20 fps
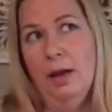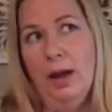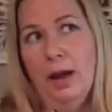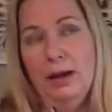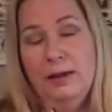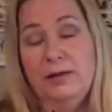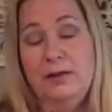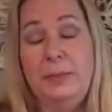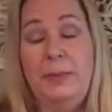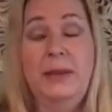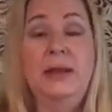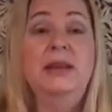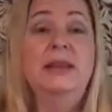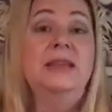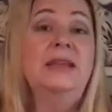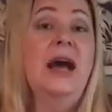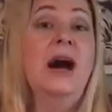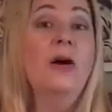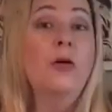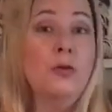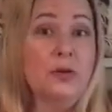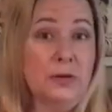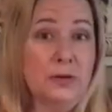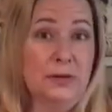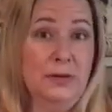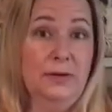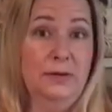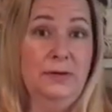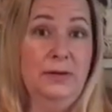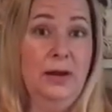I spent
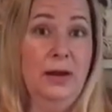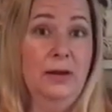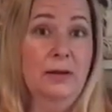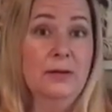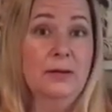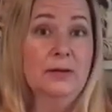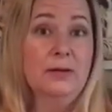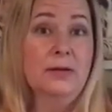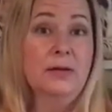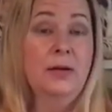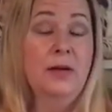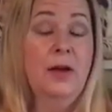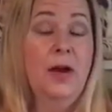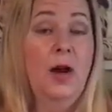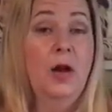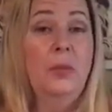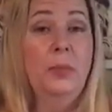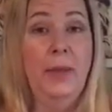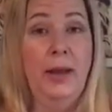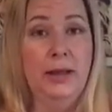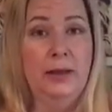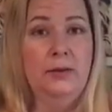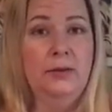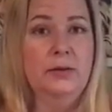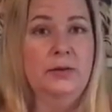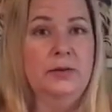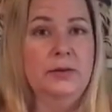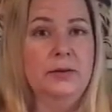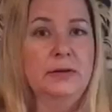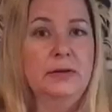thousands of dollars on
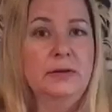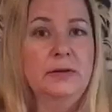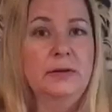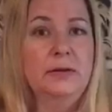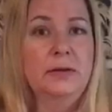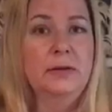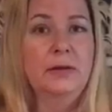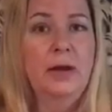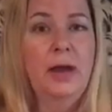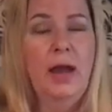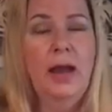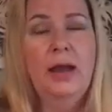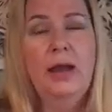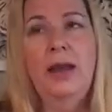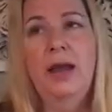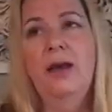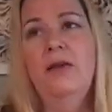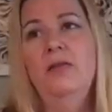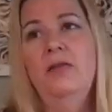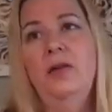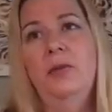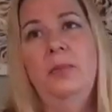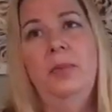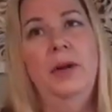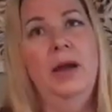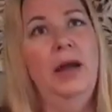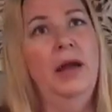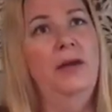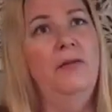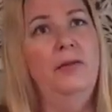mattresses, and every,
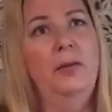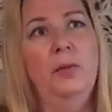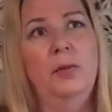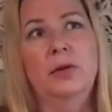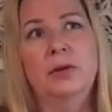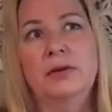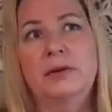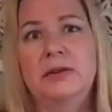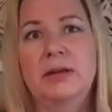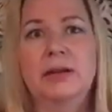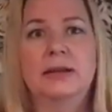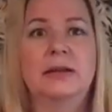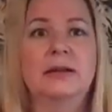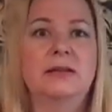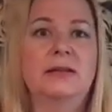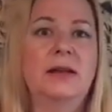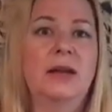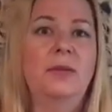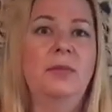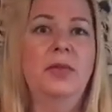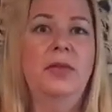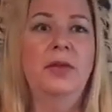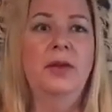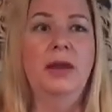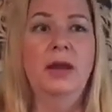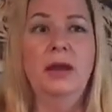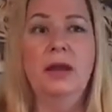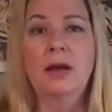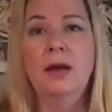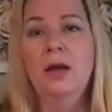everyone said the same
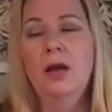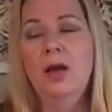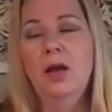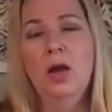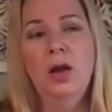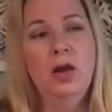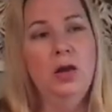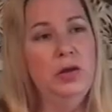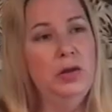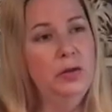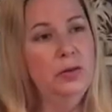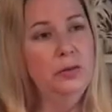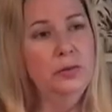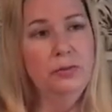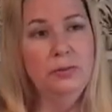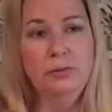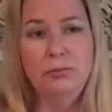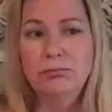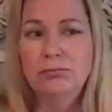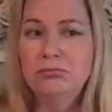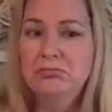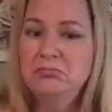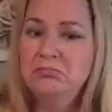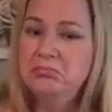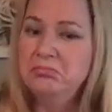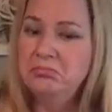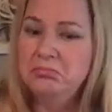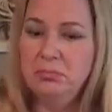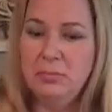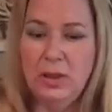thing. You,
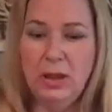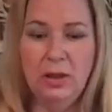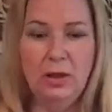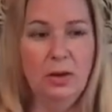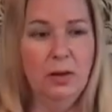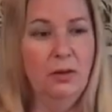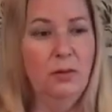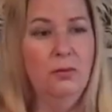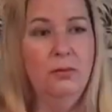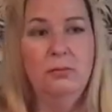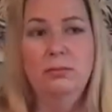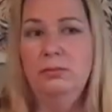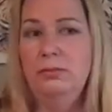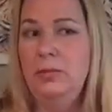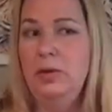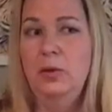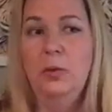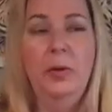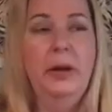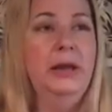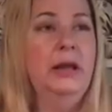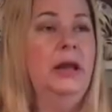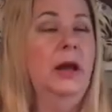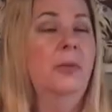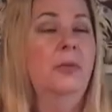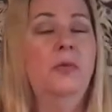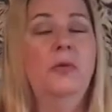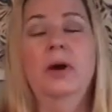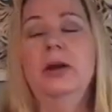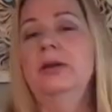you know, you wake
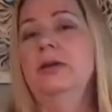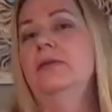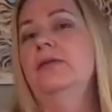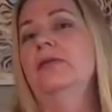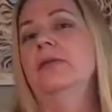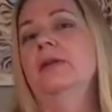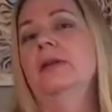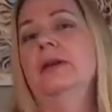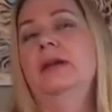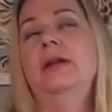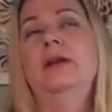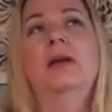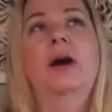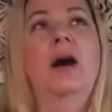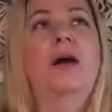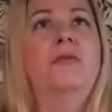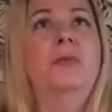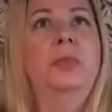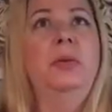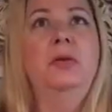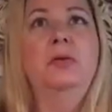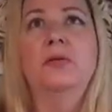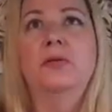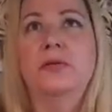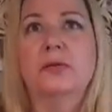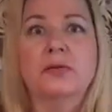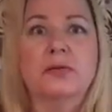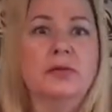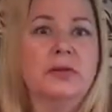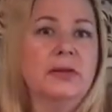up wonderfully, you have
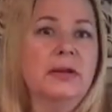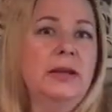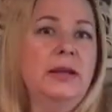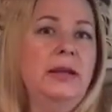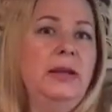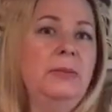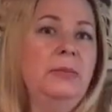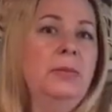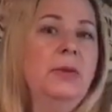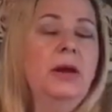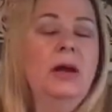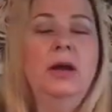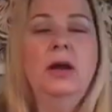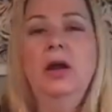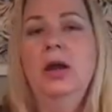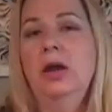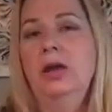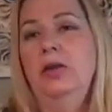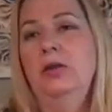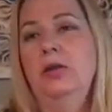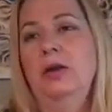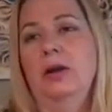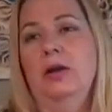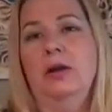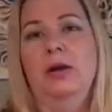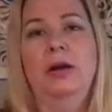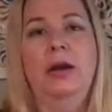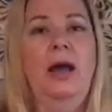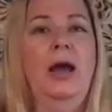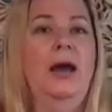beautiful sleep, you're not
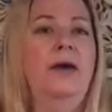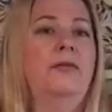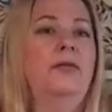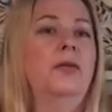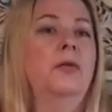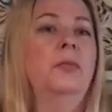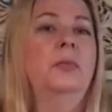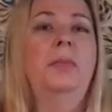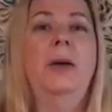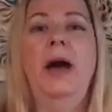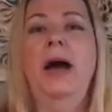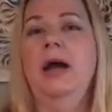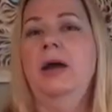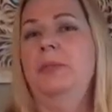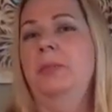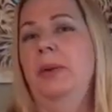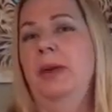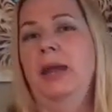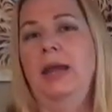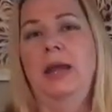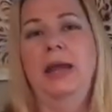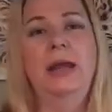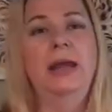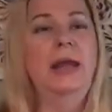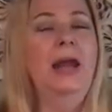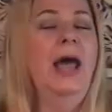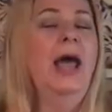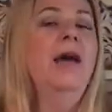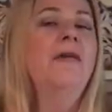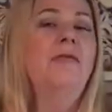going to have no back
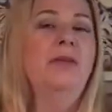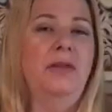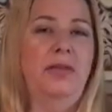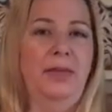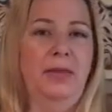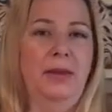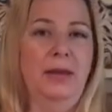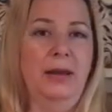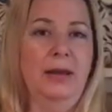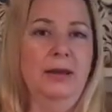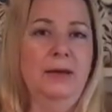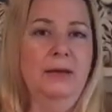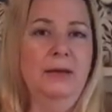pain, everything.